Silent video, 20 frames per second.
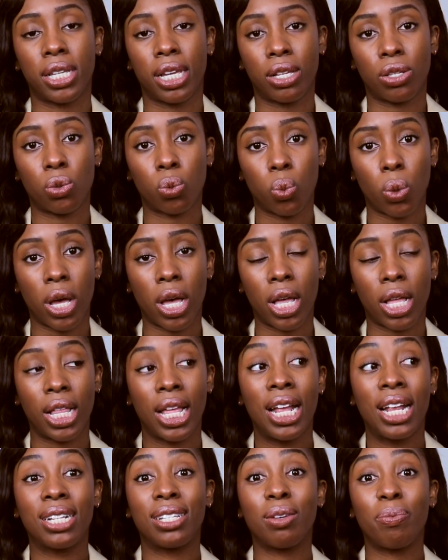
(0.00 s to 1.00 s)
as well,
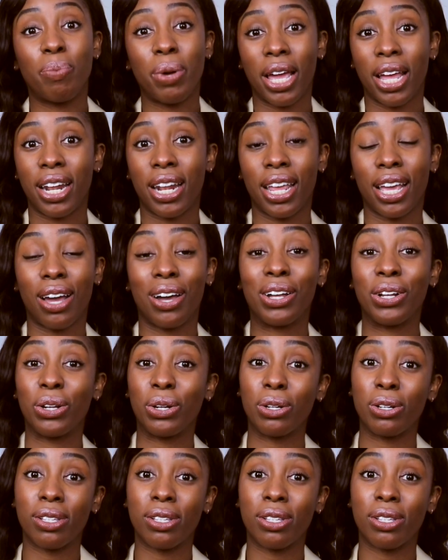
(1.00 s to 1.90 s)
depending on your